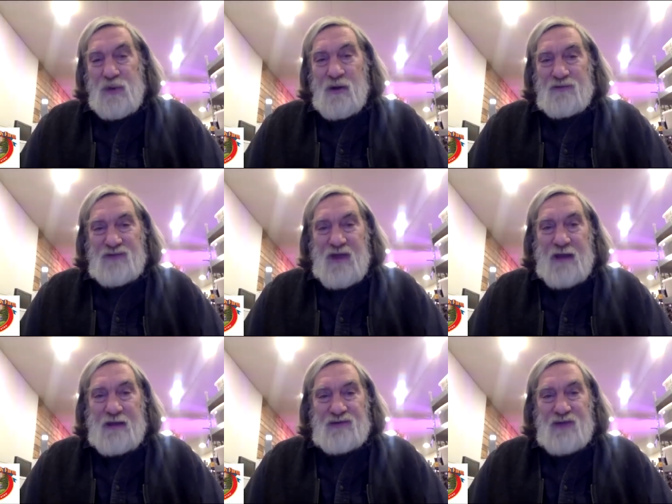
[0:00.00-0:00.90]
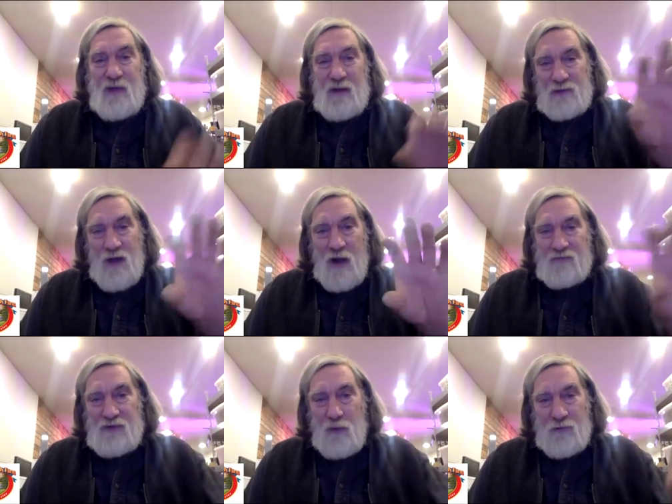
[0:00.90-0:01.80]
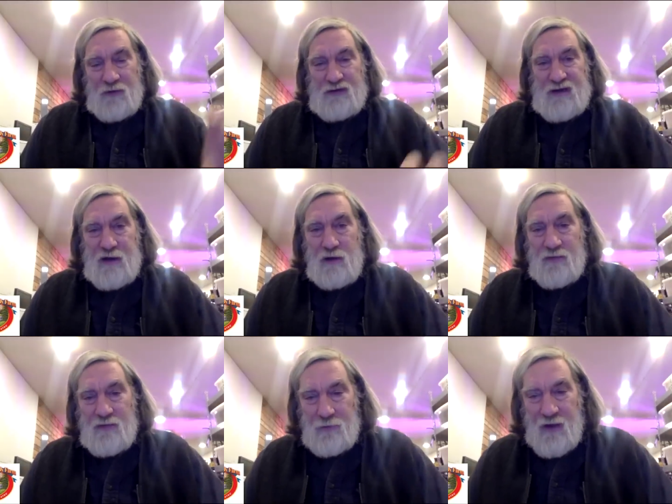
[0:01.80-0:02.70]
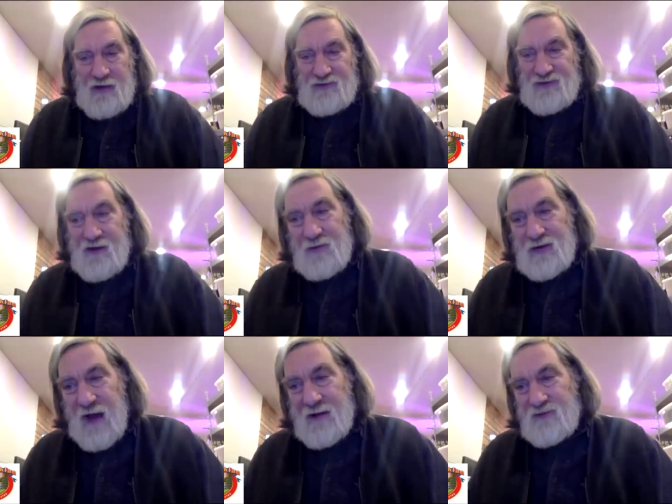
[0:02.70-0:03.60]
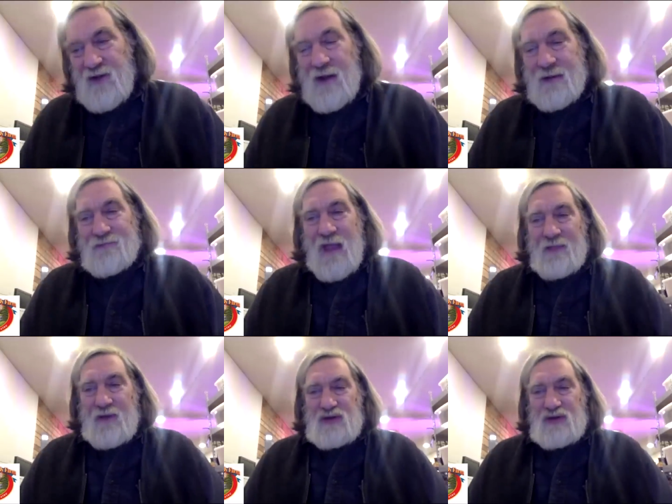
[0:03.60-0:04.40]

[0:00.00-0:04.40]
10 or 12 states along the northern tier that raise seed potatoes,